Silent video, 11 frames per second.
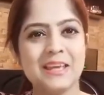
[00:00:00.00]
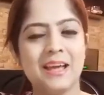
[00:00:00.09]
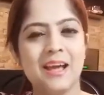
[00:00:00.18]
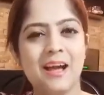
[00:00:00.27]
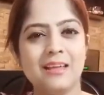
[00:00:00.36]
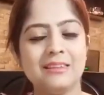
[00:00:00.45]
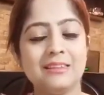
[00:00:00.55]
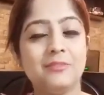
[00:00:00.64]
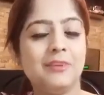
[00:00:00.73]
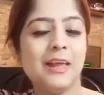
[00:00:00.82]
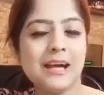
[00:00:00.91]
the
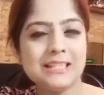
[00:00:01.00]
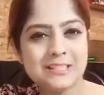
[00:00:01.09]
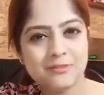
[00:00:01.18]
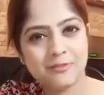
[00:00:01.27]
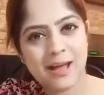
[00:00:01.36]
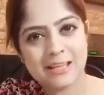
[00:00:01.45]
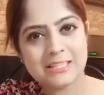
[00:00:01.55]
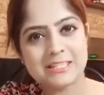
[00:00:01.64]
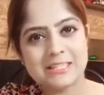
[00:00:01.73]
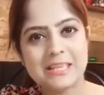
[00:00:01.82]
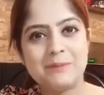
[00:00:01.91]
Flights of Fantasy
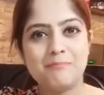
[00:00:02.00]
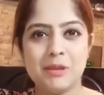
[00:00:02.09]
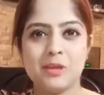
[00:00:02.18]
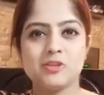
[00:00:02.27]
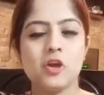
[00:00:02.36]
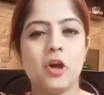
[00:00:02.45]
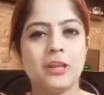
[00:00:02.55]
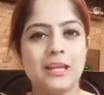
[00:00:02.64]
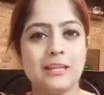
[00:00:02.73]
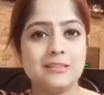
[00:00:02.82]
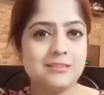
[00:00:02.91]
page on
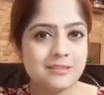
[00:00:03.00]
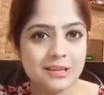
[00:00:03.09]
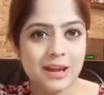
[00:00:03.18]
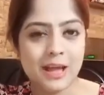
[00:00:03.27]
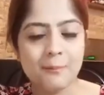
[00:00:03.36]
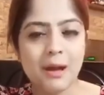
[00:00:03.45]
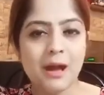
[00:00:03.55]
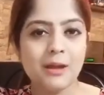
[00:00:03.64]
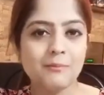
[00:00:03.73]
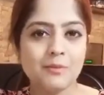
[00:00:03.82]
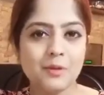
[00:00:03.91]
Instagram. I'm
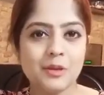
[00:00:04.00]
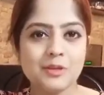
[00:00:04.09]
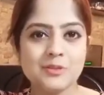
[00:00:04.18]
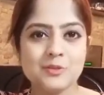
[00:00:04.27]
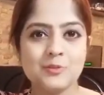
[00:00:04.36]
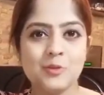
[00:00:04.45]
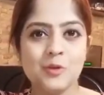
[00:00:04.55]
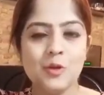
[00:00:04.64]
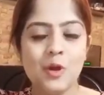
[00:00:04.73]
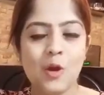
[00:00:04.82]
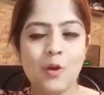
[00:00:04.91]
going to
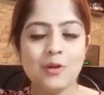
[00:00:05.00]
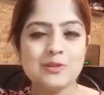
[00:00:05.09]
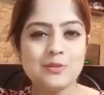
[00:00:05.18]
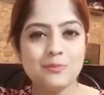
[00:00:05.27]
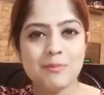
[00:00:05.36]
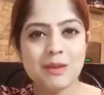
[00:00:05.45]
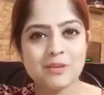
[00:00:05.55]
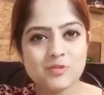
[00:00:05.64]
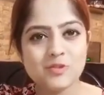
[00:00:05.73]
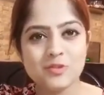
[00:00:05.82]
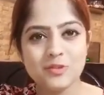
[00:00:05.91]
also mention
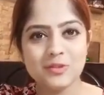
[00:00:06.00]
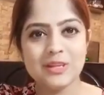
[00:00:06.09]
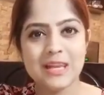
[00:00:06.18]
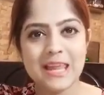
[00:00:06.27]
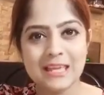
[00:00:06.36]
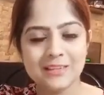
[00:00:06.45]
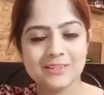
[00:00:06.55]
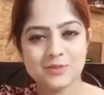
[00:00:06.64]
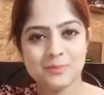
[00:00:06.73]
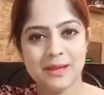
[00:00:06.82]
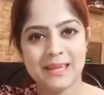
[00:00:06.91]
the link to my
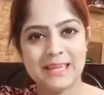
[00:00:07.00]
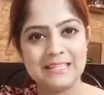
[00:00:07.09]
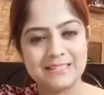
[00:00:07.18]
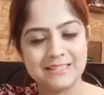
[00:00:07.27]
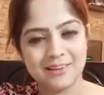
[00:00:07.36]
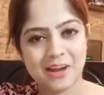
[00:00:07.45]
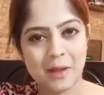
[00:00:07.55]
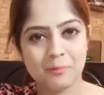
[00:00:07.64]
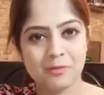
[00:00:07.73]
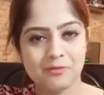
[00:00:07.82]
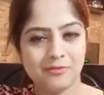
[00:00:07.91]
Instagram
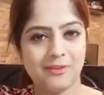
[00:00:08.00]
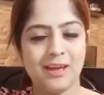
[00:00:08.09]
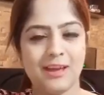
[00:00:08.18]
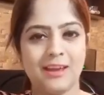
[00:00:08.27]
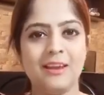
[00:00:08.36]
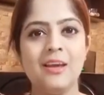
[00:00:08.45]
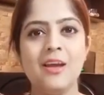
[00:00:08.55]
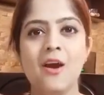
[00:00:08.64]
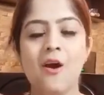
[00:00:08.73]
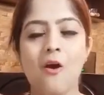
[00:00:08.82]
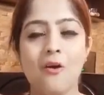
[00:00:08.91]
profile
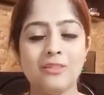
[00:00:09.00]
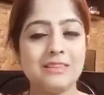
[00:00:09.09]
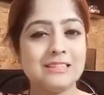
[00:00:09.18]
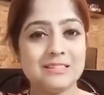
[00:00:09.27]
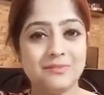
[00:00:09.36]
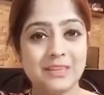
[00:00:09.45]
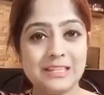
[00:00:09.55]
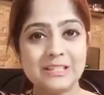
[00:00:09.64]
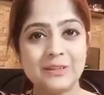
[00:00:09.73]
on this video.